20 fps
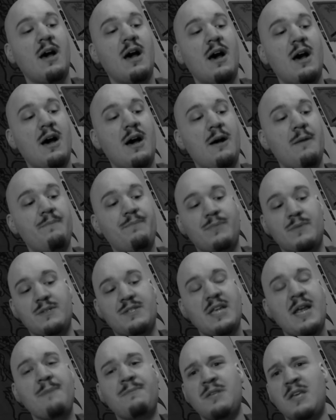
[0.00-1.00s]

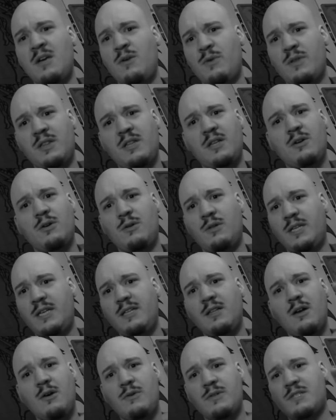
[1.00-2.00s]
Same thing with little
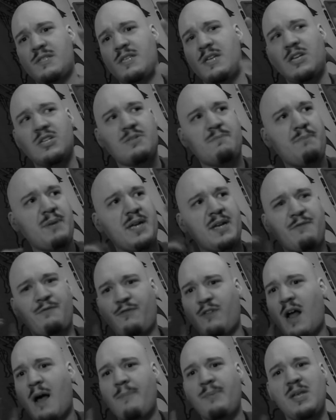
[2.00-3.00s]
Lilo and Stitch, big
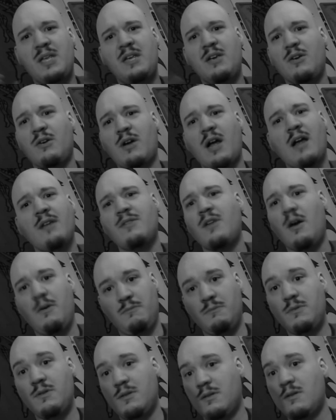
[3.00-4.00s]
floppy ear guy. No.